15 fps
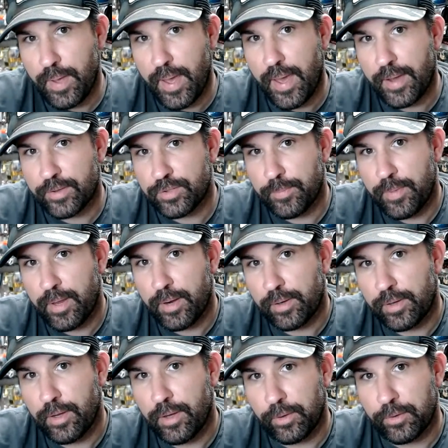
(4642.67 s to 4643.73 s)
X amount of
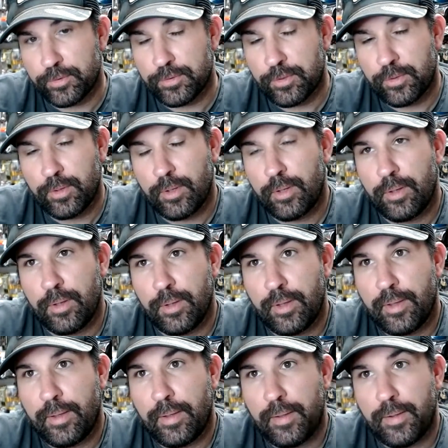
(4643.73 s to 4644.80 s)
colors.
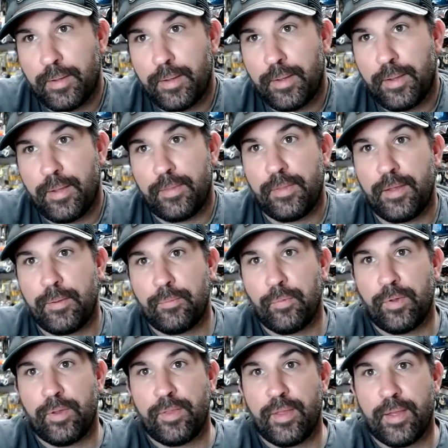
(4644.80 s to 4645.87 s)
And then
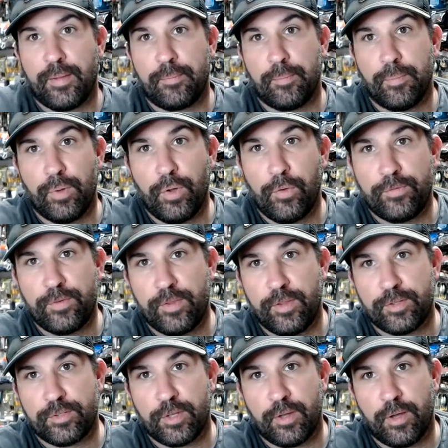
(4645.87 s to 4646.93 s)
when they moved to
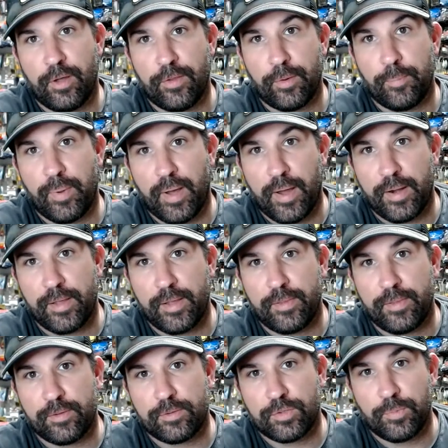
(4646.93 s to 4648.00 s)
this other body
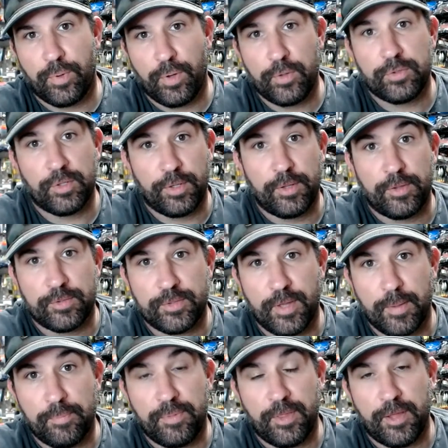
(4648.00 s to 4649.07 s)
that's supposedly the
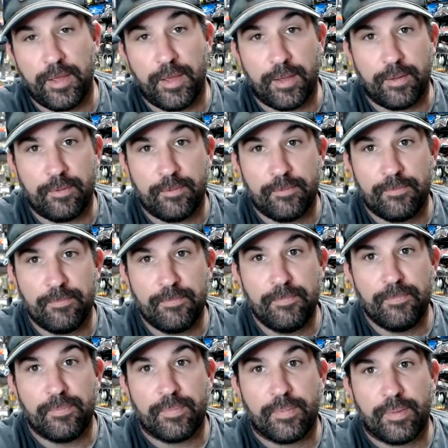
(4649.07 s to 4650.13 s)
same thing,
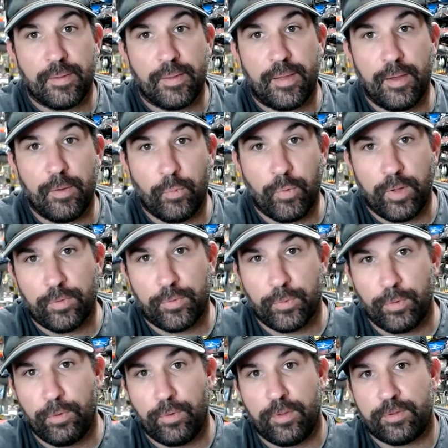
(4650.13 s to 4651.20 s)
it went
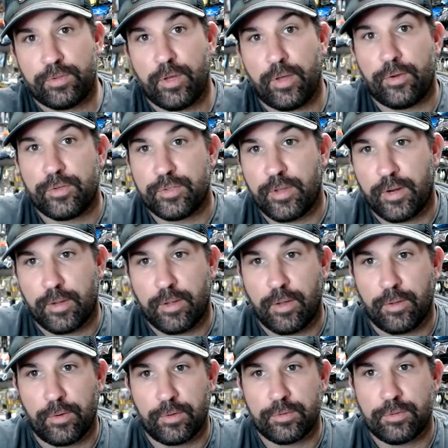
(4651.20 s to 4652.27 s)
through this other set of
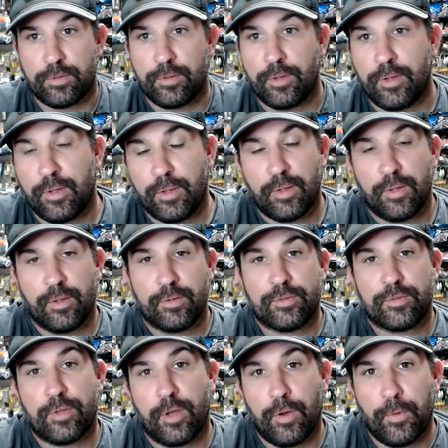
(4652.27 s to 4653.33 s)
colors.
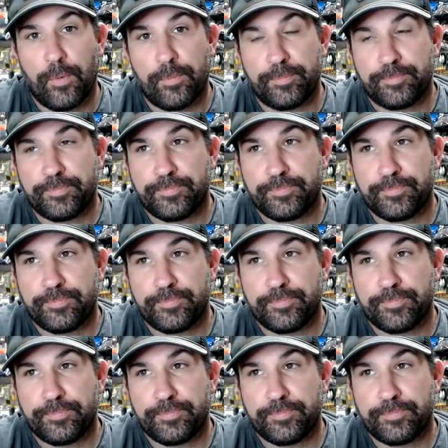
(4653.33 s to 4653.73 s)
So